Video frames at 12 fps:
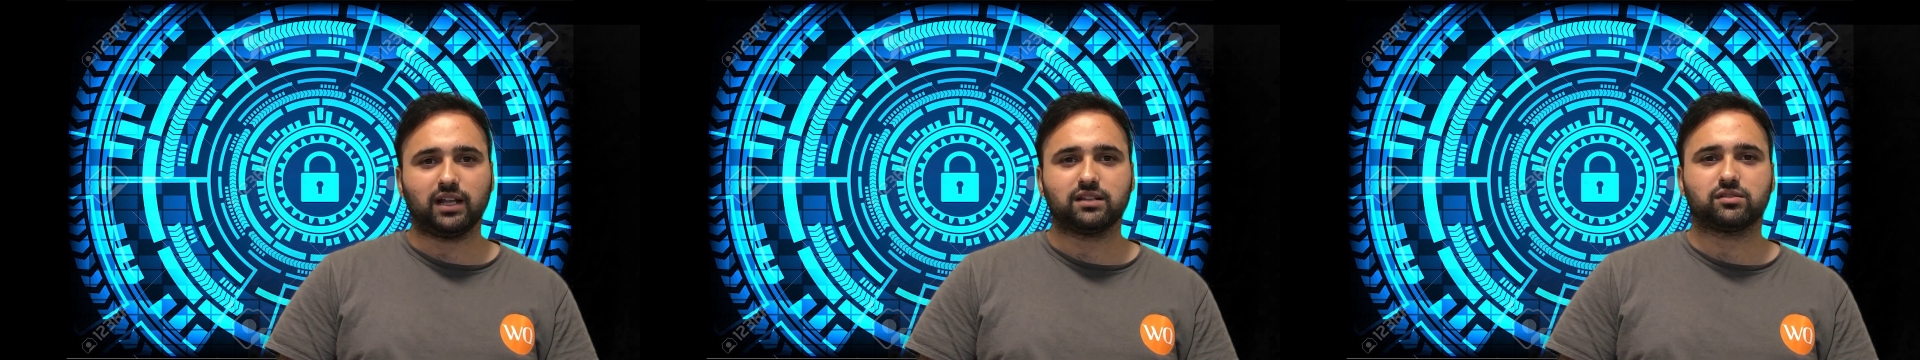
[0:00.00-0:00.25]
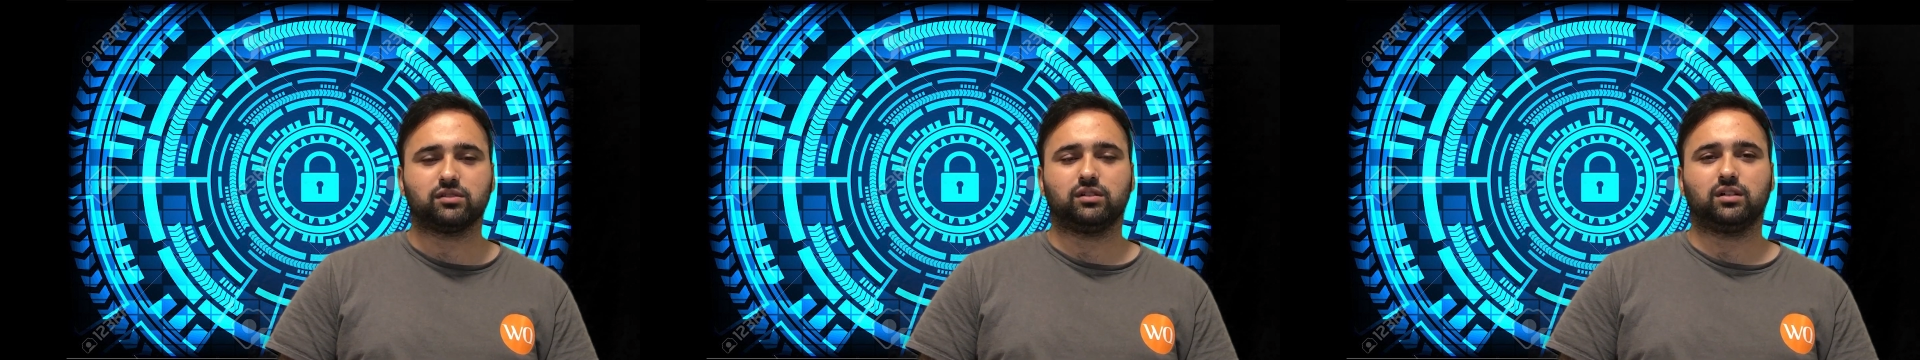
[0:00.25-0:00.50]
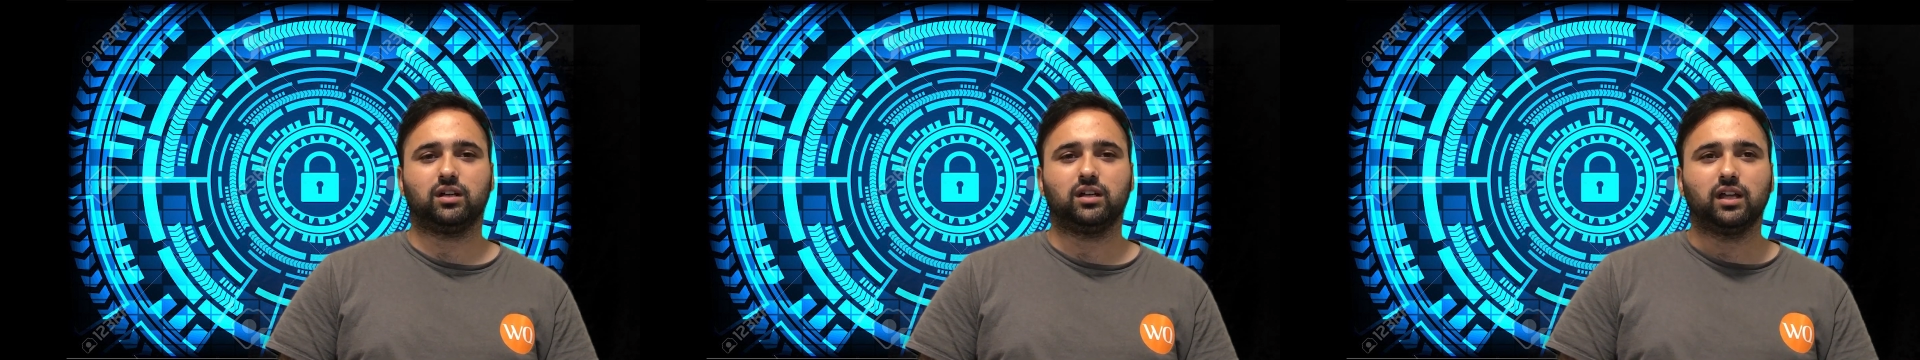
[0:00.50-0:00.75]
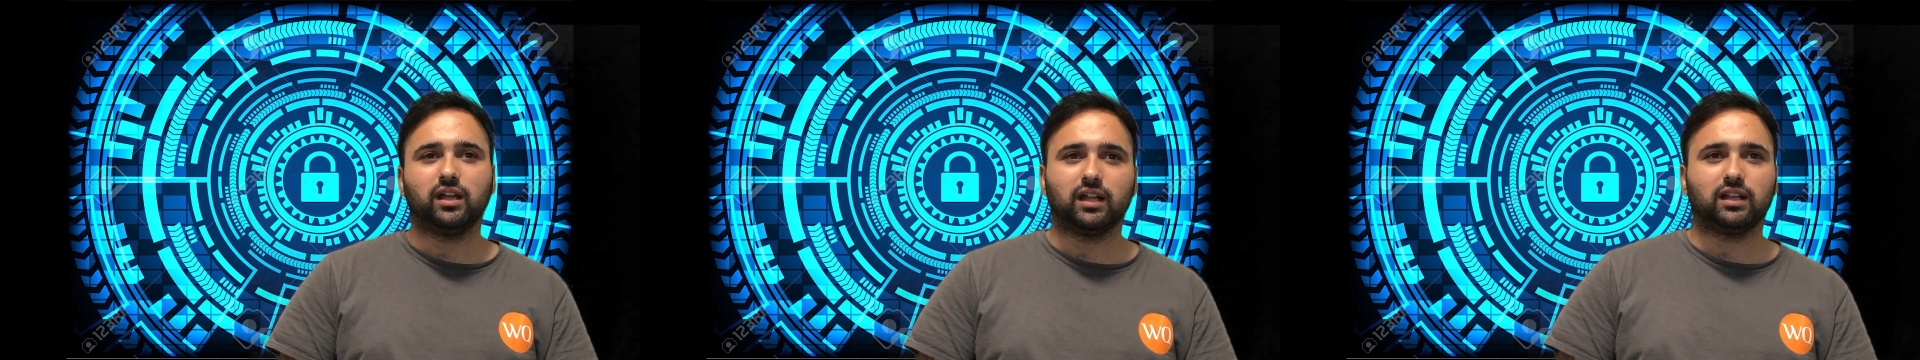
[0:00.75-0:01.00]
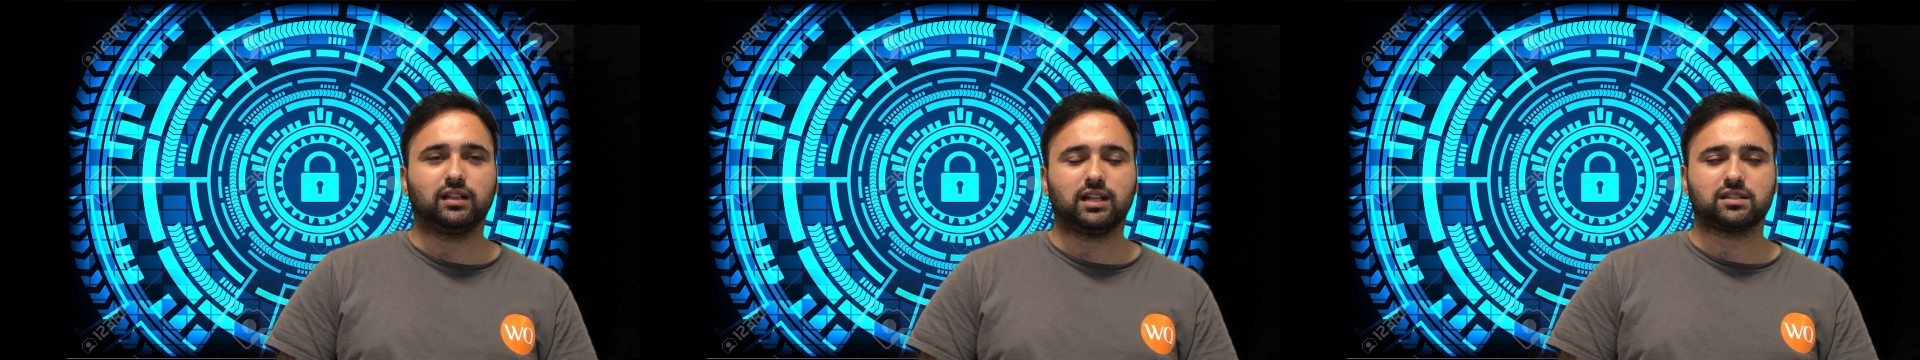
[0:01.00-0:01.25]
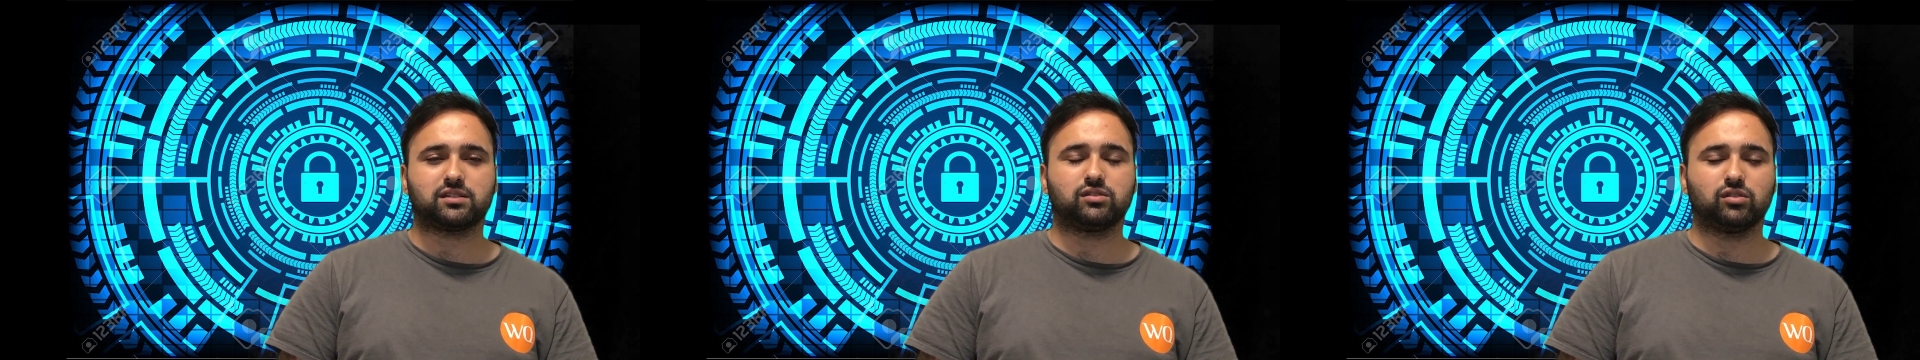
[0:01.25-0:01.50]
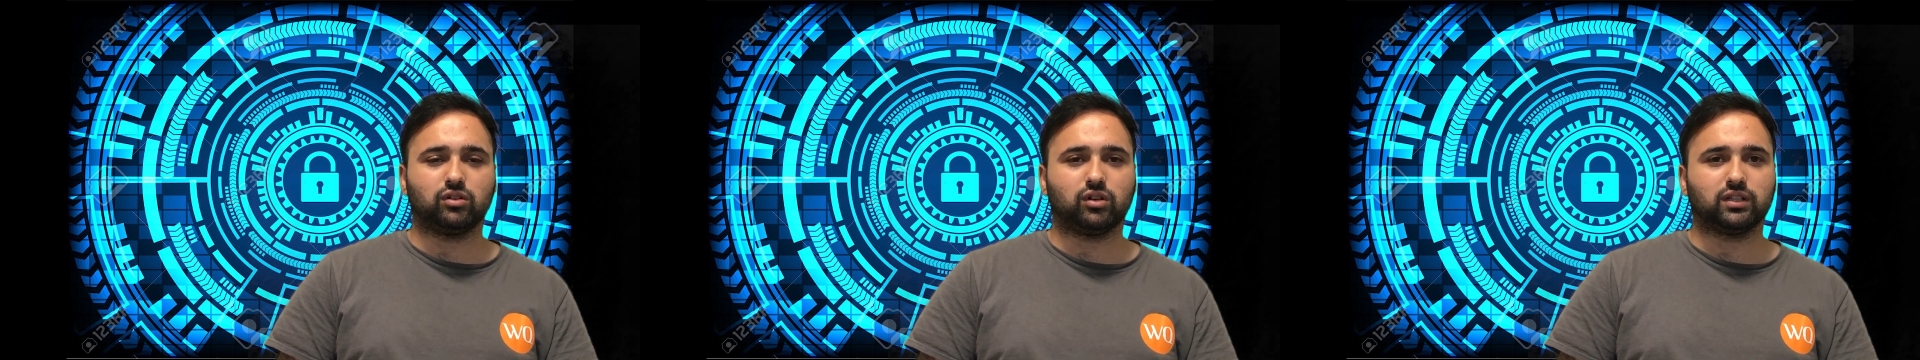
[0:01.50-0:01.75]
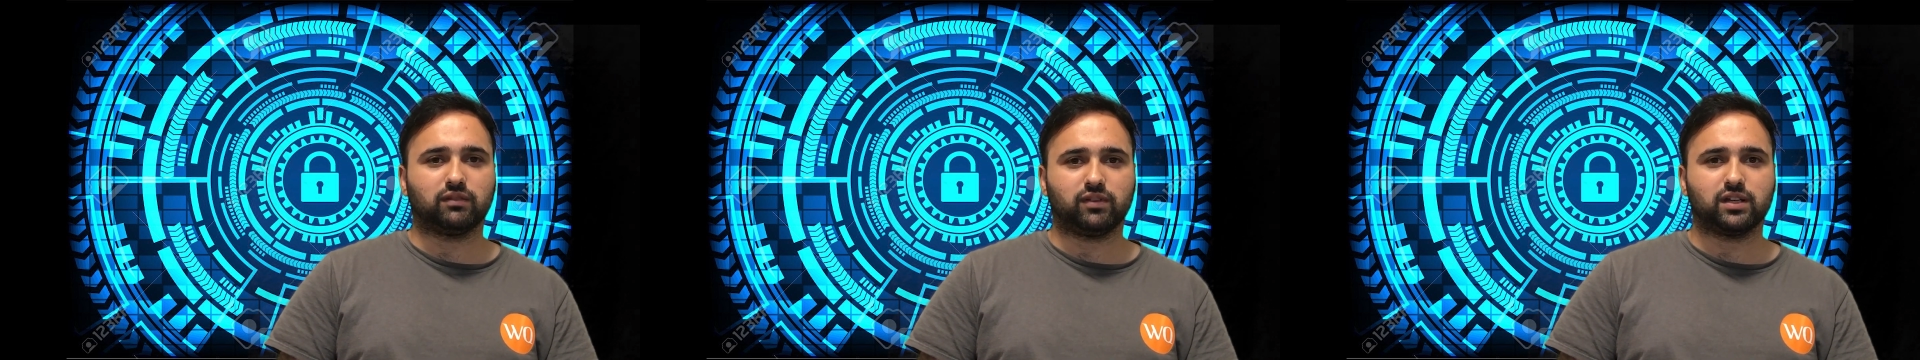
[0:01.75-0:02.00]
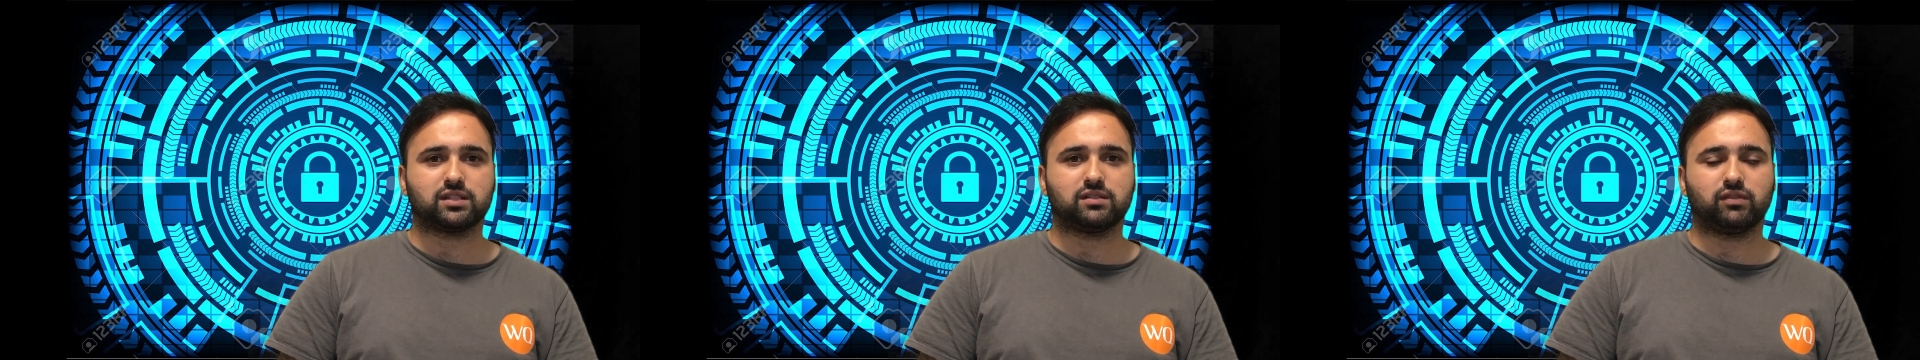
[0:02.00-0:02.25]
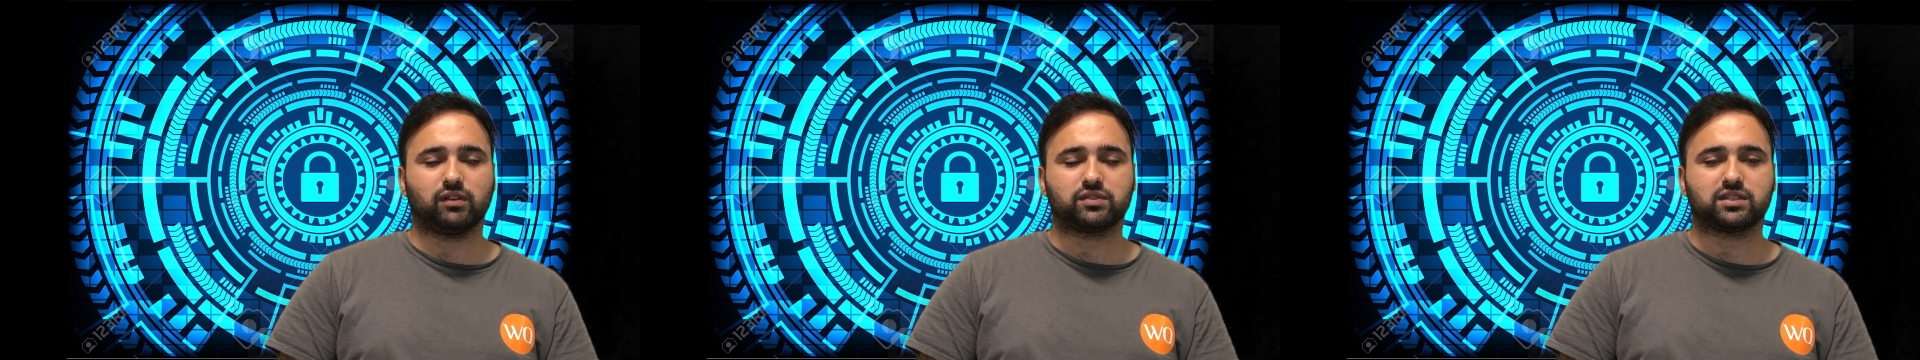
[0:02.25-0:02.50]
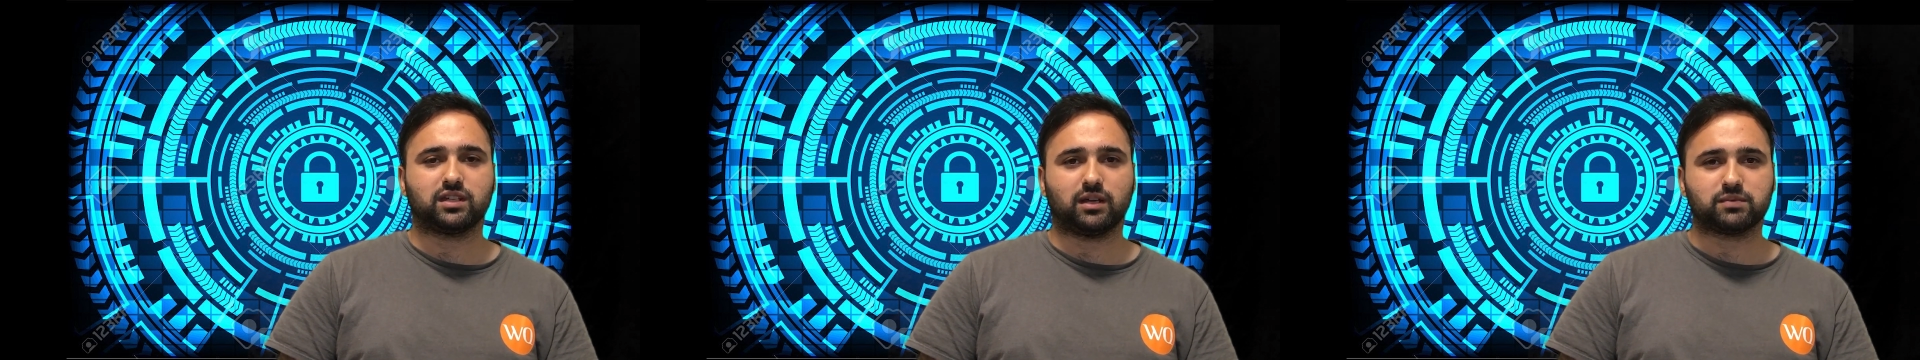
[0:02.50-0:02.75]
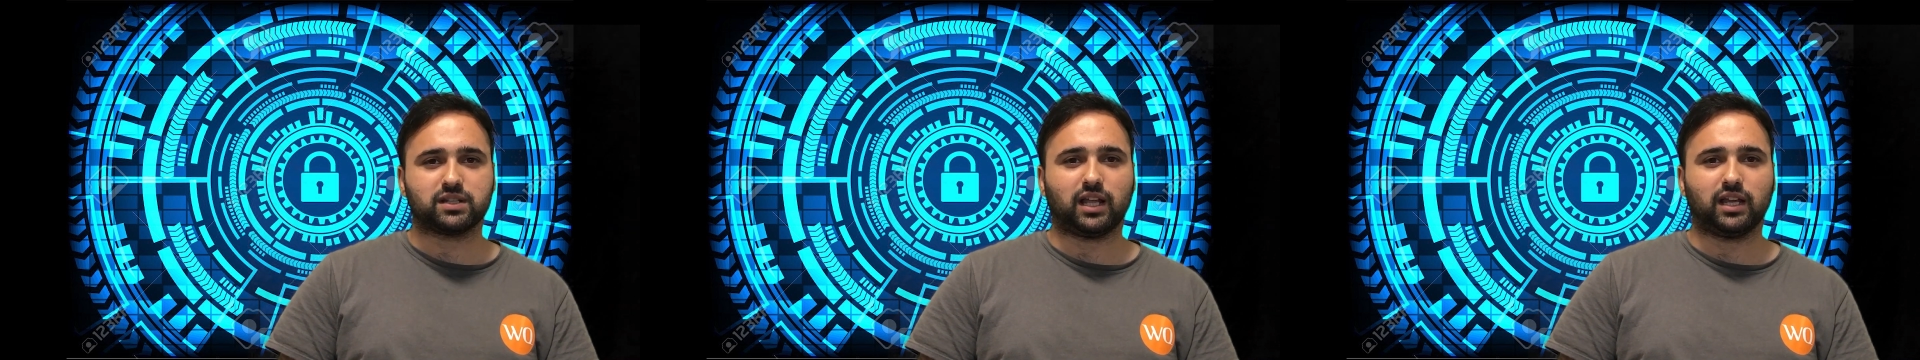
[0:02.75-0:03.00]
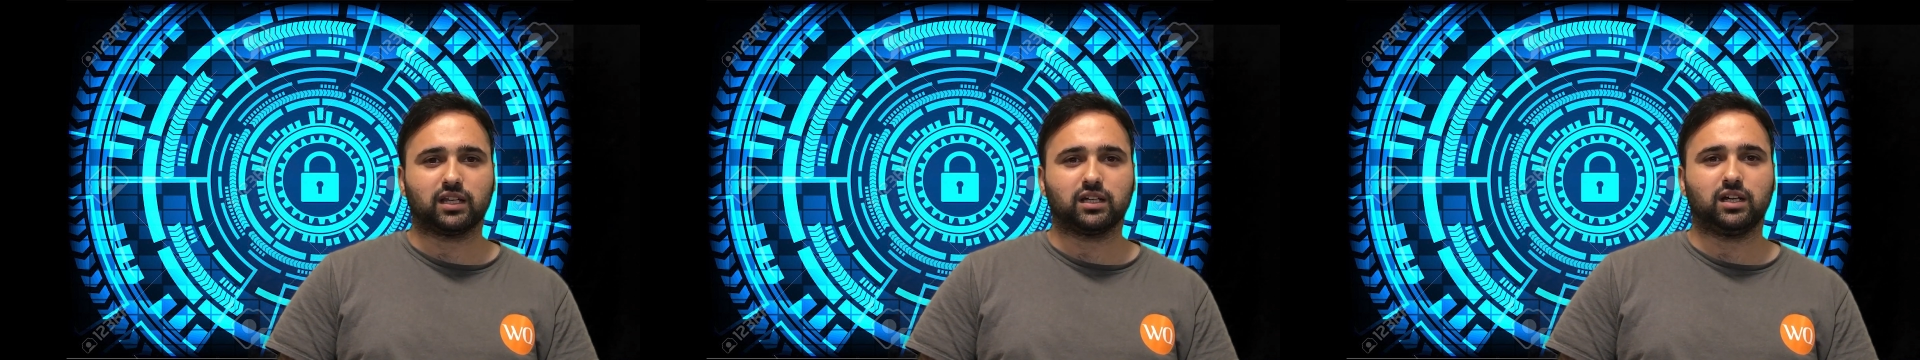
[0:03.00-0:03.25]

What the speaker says: So let's do the first 5 steps, like